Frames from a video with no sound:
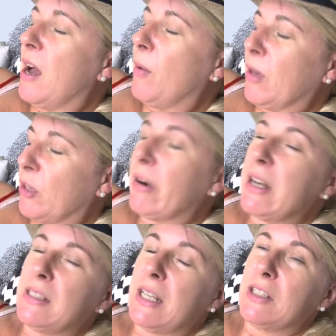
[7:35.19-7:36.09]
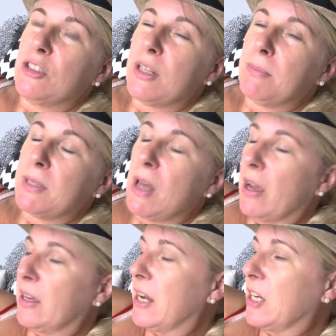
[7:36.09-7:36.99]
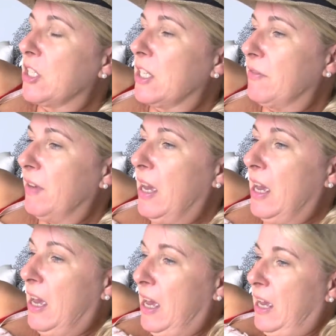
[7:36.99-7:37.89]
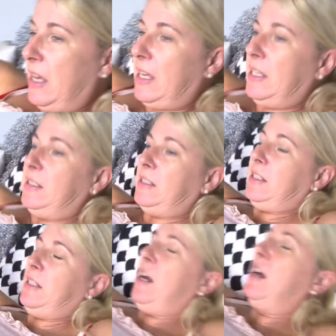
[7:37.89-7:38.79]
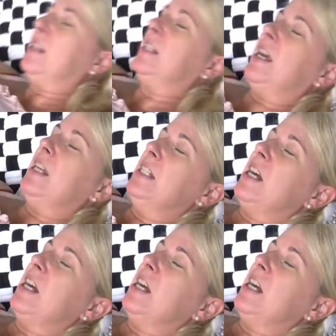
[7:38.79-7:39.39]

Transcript: one of the greatest sex tips I can actually give is to get in